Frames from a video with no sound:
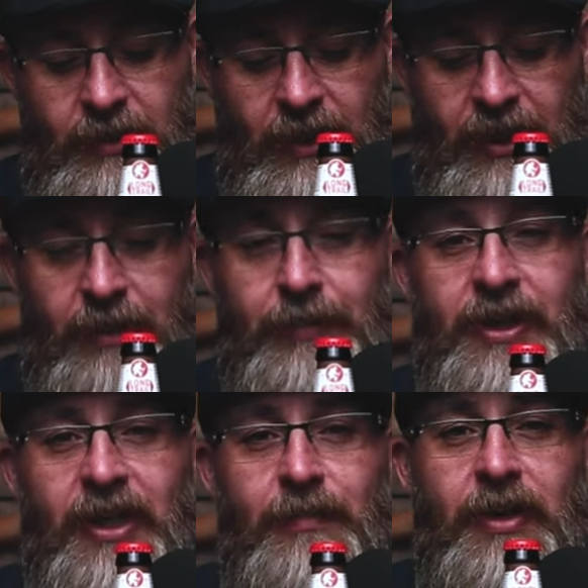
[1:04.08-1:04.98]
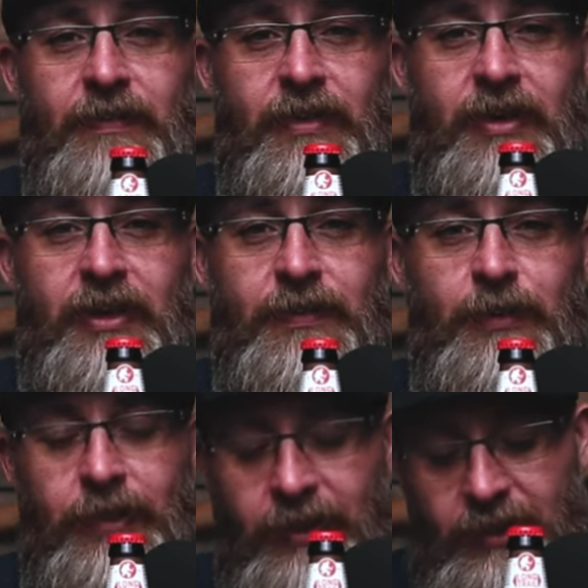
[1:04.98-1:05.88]
I got a bit happy after I got a few
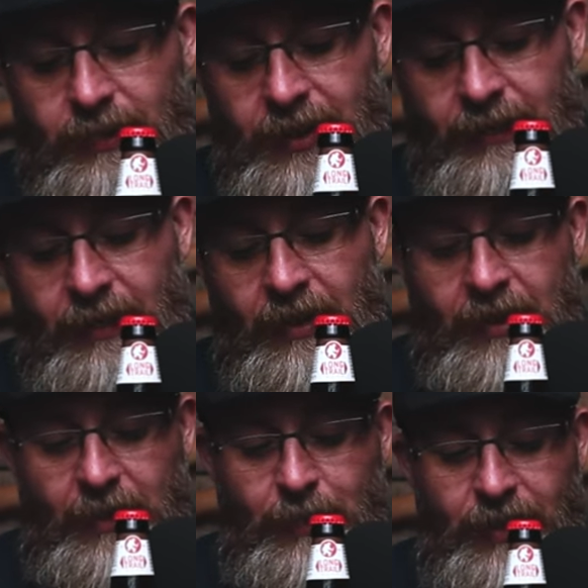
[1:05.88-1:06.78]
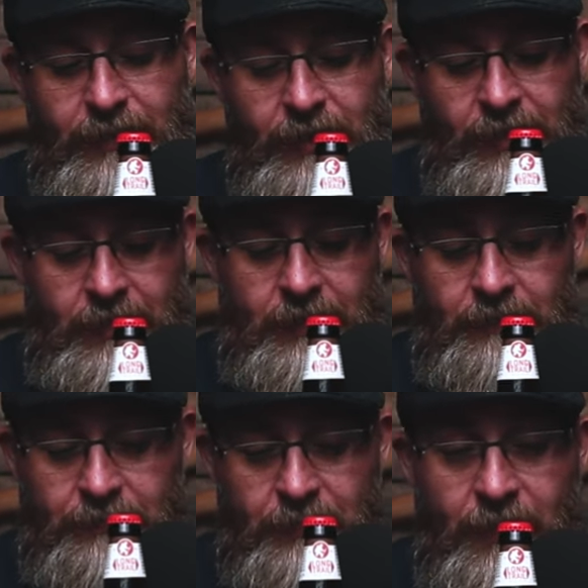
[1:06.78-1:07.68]
beers in me, but all
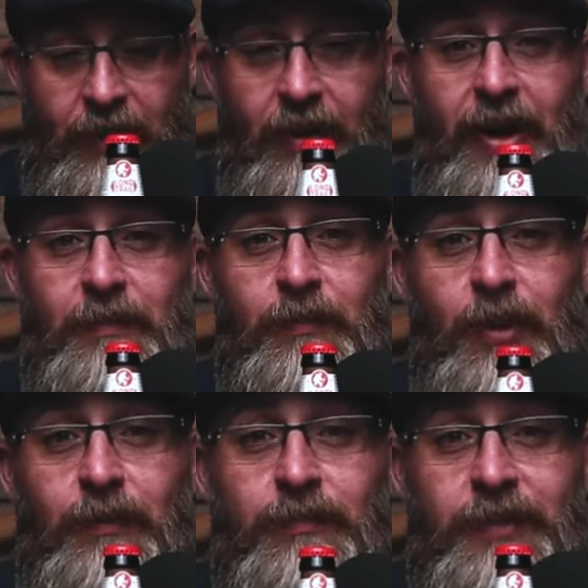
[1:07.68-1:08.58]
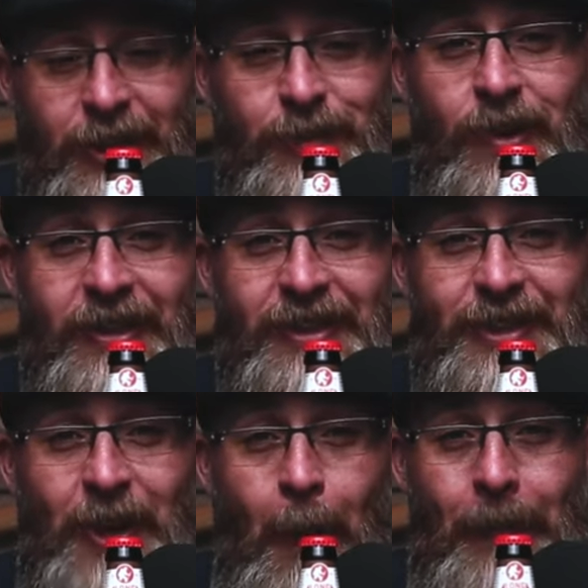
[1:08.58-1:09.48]
right, well, let's crack
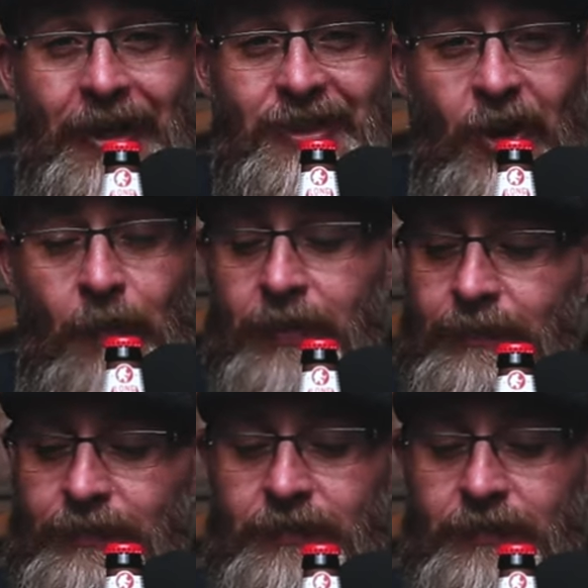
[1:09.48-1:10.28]
this son of a bitch open.